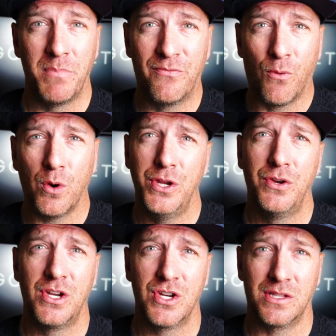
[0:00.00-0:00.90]
Before, you
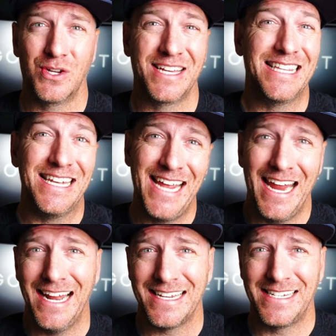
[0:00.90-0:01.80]
could just look at the
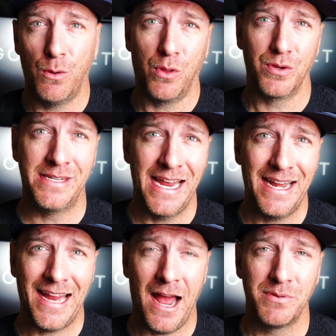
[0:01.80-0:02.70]
data, see what those
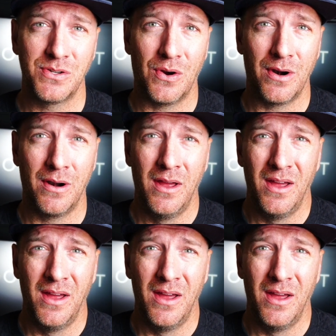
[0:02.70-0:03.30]
data gaps are,